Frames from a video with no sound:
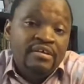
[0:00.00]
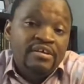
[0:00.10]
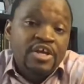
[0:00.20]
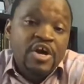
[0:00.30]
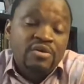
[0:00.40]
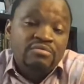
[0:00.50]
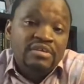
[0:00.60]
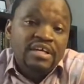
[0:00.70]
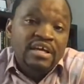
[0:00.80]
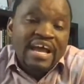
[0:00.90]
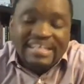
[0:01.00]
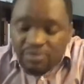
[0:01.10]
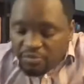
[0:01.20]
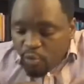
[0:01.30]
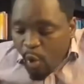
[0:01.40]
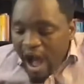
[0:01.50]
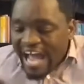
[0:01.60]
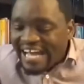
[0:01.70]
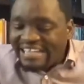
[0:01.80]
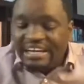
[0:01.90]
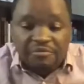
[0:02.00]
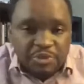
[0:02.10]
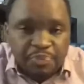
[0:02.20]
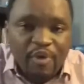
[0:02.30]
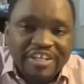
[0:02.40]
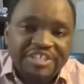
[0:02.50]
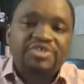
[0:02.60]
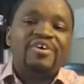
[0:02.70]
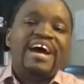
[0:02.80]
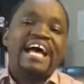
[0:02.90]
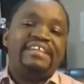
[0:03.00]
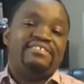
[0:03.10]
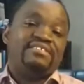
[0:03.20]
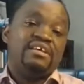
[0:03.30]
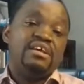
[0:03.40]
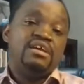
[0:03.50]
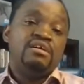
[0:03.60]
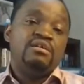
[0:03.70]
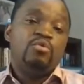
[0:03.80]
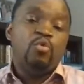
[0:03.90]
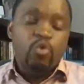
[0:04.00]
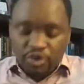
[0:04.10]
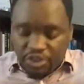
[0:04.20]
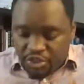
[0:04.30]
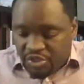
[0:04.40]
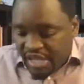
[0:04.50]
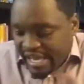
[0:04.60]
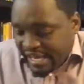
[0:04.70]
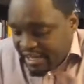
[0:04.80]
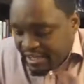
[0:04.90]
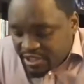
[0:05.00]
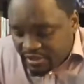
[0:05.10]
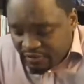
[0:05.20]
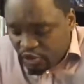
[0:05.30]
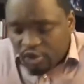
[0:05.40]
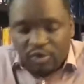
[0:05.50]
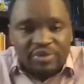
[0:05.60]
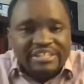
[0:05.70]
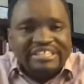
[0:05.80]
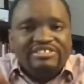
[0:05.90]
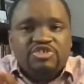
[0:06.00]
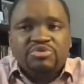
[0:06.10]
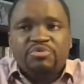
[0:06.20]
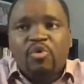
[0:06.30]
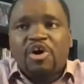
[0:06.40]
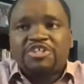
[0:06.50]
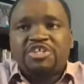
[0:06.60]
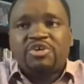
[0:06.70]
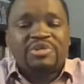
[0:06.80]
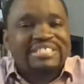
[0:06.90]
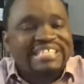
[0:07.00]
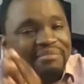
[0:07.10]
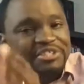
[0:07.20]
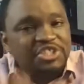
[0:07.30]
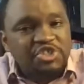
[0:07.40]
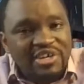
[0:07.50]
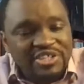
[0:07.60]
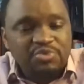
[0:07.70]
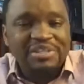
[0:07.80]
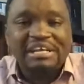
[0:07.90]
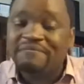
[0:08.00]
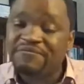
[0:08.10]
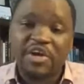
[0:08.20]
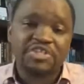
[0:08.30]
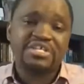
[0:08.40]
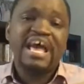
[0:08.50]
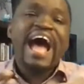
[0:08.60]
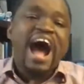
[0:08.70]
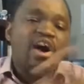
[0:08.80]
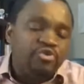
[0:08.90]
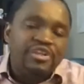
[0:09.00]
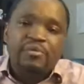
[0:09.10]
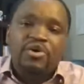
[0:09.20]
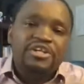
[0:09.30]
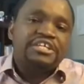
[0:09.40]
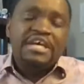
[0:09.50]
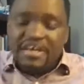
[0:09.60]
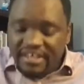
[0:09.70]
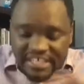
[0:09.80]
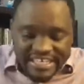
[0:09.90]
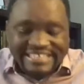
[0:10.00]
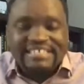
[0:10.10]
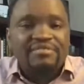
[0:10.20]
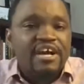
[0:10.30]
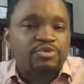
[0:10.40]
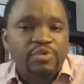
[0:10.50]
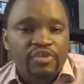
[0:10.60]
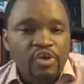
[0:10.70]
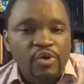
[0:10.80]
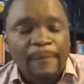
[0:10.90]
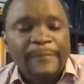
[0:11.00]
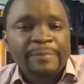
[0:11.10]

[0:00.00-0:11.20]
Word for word: You know? And why are they responding to your ads? Would they, you know, eh, want you to establish trust with them first? How do they want to interact with you?